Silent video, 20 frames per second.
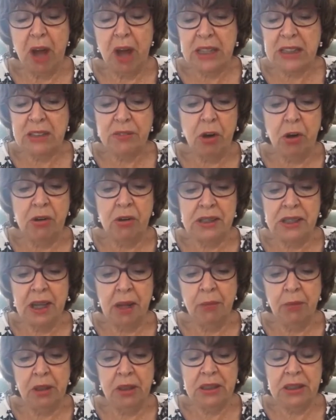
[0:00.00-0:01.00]
as far as
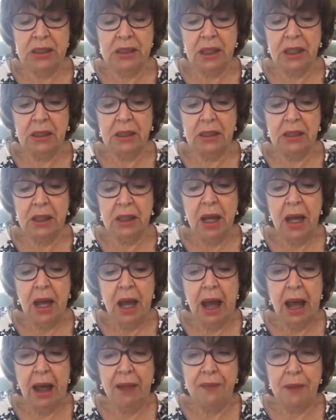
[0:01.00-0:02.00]
I'm concerned,
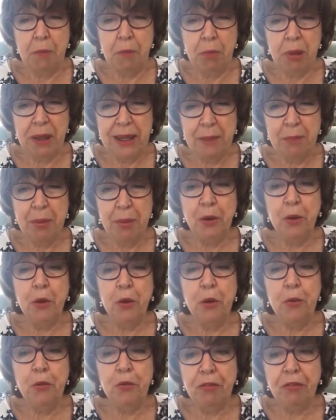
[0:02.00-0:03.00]
and the people
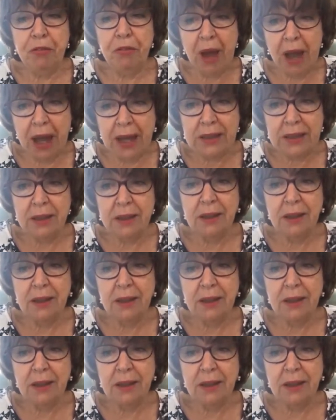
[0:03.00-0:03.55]
who fed